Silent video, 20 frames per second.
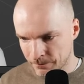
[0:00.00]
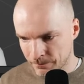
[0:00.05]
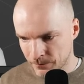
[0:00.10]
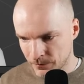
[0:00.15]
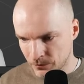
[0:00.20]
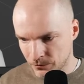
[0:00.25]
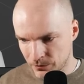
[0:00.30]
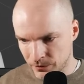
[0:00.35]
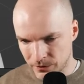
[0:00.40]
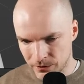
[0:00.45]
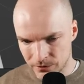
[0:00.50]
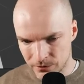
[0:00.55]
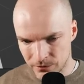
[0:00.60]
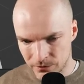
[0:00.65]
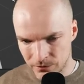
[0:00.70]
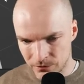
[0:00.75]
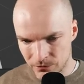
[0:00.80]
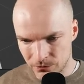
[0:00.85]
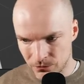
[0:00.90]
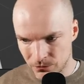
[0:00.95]
on X
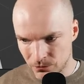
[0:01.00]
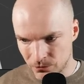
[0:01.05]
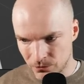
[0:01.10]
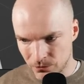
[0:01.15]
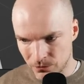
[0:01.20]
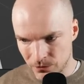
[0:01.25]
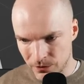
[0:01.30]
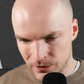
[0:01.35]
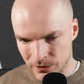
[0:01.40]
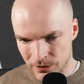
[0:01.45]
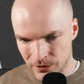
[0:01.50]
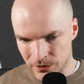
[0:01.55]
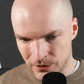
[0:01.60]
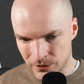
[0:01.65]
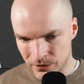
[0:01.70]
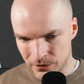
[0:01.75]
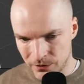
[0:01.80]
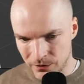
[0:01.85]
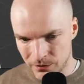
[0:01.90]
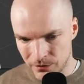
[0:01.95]
and
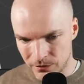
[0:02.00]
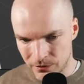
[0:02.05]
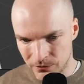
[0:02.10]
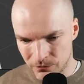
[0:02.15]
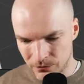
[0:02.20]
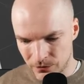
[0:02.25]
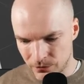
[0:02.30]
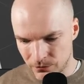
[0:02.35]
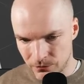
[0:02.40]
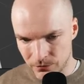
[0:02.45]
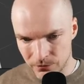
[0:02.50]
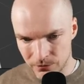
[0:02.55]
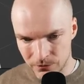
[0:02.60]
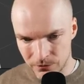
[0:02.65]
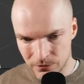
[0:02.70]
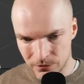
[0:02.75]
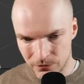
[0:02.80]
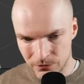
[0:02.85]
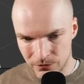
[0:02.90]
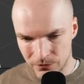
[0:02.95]
Y, and then we will
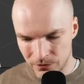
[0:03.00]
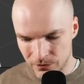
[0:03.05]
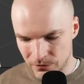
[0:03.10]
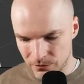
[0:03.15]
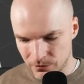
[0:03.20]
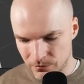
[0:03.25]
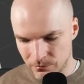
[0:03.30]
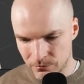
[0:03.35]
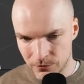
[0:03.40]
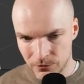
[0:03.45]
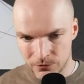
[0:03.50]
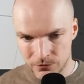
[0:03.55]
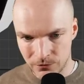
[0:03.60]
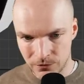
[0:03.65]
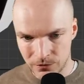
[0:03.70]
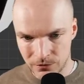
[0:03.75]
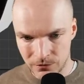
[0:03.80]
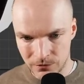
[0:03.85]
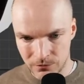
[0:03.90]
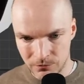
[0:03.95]
go to edit mode
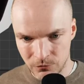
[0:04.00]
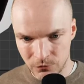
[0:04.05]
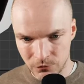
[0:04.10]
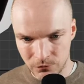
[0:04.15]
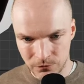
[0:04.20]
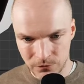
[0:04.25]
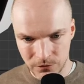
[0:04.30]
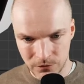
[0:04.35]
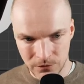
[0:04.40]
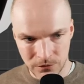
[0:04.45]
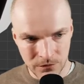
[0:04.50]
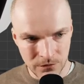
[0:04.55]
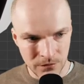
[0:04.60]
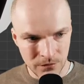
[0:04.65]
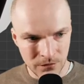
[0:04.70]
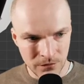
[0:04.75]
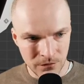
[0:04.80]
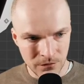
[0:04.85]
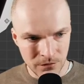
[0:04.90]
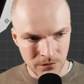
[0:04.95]
and move this
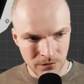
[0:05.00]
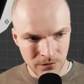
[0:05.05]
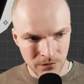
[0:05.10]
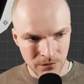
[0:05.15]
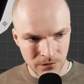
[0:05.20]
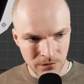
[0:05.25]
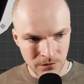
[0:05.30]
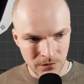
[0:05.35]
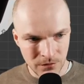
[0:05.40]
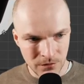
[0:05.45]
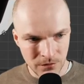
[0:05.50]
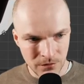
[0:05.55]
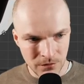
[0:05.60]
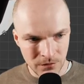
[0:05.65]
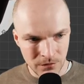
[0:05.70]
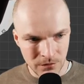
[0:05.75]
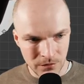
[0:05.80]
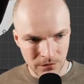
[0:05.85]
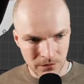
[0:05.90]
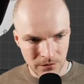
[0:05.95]

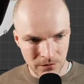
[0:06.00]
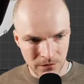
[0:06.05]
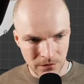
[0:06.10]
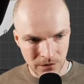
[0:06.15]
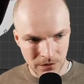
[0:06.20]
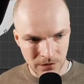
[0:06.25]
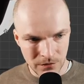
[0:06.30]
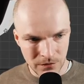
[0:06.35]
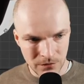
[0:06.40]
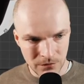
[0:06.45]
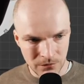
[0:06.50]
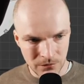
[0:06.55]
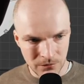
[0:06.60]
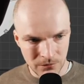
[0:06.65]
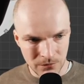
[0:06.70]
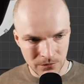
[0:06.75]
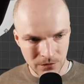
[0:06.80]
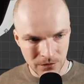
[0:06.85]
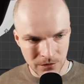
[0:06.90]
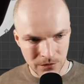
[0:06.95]
like that, so we
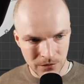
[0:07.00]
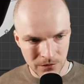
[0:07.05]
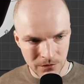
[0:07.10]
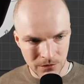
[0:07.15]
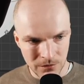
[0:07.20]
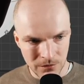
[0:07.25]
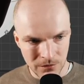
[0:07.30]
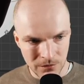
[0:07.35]
would get